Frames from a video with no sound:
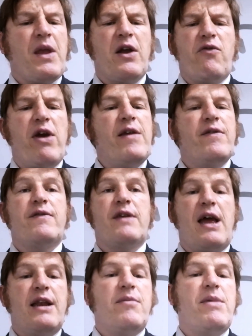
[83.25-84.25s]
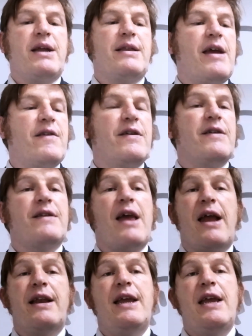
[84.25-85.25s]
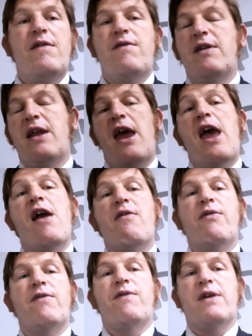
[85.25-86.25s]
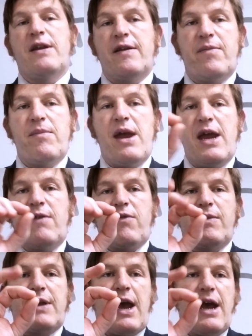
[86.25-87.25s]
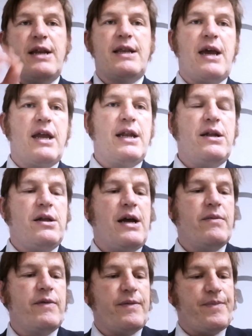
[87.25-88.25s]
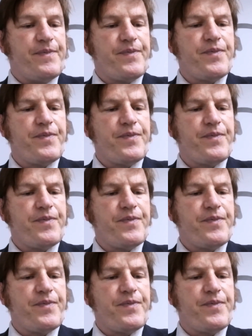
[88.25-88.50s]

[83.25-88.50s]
Grains of sand make deserts, and even everything is made from tiny, tiny little atoms.